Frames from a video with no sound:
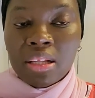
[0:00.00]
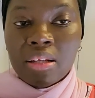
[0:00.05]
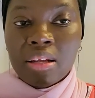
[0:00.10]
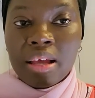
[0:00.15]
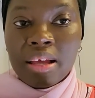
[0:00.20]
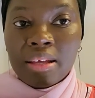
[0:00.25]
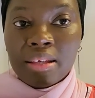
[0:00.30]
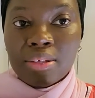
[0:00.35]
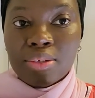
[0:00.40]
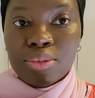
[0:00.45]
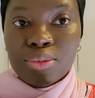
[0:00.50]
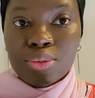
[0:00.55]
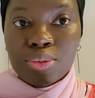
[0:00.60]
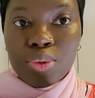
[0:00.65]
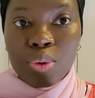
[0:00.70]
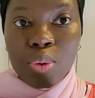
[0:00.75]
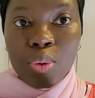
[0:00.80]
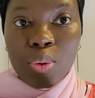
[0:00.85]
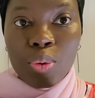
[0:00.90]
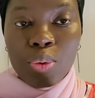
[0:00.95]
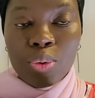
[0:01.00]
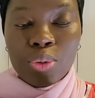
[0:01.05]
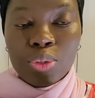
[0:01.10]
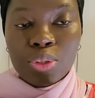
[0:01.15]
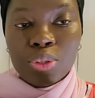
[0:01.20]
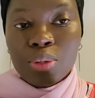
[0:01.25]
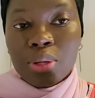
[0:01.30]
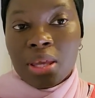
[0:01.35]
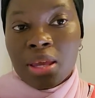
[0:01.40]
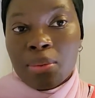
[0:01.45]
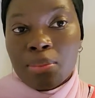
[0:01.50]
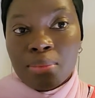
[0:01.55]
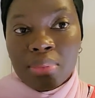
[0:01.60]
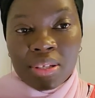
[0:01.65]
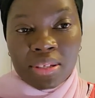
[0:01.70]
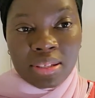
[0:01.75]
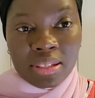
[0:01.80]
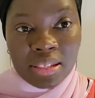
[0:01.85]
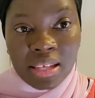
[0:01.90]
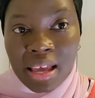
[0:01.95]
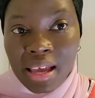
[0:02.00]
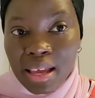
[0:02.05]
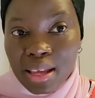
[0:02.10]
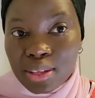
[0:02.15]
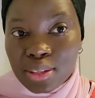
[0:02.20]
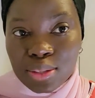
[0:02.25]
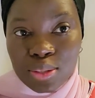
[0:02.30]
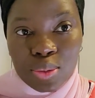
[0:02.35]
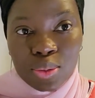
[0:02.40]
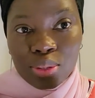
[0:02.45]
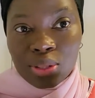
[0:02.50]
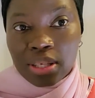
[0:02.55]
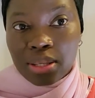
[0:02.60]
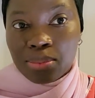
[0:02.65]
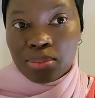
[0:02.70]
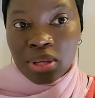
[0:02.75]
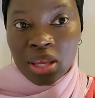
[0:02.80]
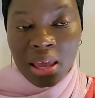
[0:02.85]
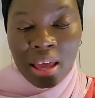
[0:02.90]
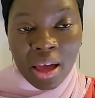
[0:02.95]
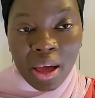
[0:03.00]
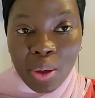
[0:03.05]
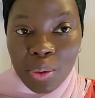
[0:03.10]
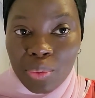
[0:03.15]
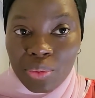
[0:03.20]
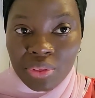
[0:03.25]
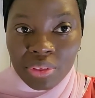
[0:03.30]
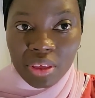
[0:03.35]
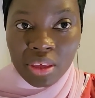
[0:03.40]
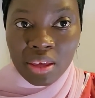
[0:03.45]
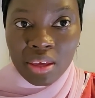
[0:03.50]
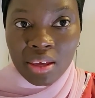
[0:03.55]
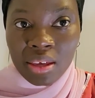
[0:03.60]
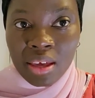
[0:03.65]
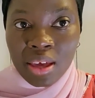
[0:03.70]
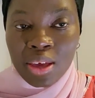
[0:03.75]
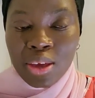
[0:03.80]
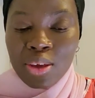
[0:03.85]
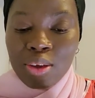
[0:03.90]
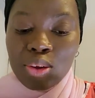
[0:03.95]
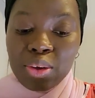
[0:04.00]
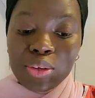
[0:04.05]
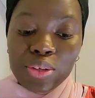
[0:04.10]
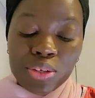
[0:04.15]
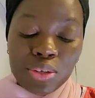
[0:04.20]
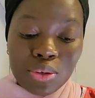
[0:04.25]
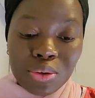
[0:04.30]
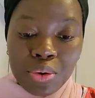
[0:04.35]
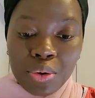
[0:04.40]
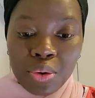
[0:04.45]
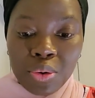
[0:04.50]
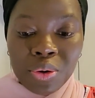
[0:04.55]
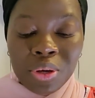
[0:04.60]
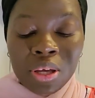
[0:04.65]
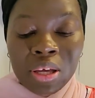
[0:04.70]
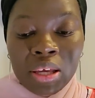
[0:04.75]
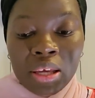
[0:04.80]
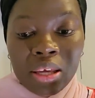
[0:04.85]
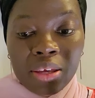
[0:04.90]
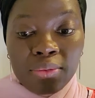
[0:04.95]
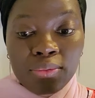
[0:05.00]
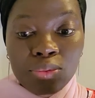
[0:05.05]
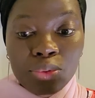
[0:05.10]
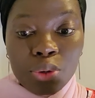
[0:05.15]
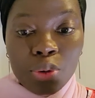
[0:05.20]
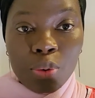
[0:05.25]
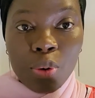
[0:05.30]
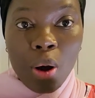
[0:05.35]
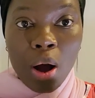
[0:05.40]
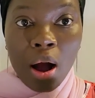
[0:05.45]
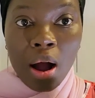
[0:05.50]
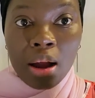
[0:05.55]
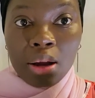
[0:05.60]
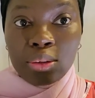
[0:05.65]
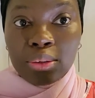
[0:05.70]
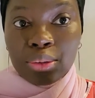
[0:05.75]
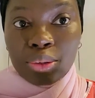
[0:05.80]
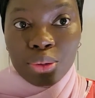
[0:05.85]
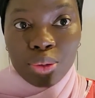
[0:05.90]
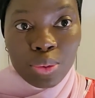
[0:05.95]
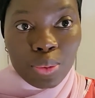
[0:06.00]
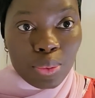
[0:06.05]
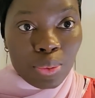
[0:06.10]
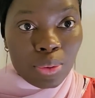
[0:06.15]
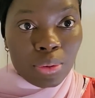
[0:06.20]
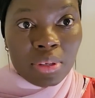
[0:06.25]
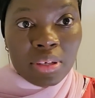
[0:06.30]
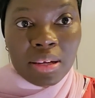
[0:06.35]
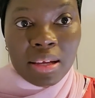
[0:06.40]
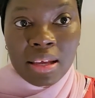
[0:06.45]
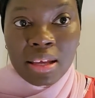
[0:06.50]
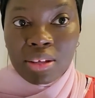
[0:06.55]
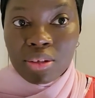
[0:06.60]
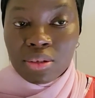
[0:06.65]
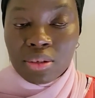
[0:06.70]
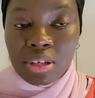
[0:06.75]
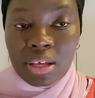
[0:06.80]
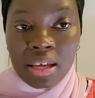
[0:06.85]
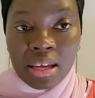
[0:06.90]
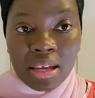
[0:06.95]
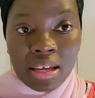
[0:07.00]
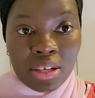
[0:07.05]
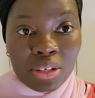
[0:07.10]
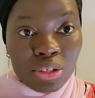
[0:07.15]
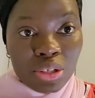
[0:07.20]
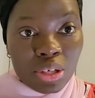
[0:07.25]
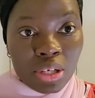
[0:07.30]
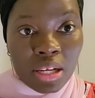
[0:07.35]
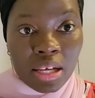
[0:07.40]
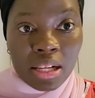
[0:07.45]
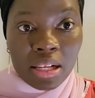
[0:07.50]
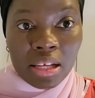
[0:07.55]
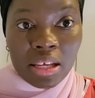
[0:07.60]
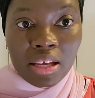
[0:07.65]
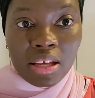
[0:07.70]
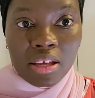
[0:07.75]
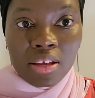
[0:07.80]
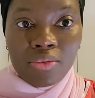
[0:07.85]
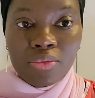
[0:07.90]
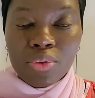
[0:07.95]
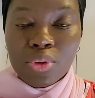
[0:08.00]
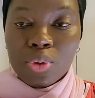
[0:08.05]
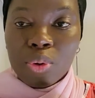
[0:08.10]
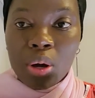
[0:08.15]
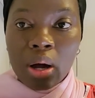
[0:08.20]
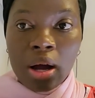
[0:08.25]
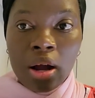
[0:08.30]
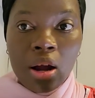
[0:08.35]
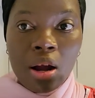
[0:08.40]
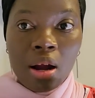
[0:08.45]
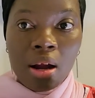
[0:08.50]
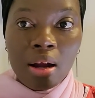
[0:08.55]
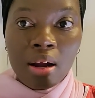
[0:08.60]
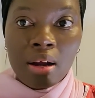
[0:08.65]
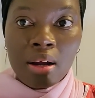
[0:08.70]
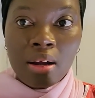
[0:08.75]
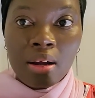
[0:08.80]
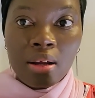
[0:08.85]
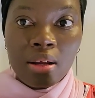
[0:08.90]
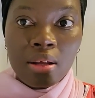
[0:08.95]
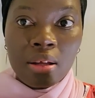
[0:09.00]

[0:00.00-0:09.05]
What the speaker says: like, so you can be sane, so you can be healthy. Because, you know, if you are good in internally, if you are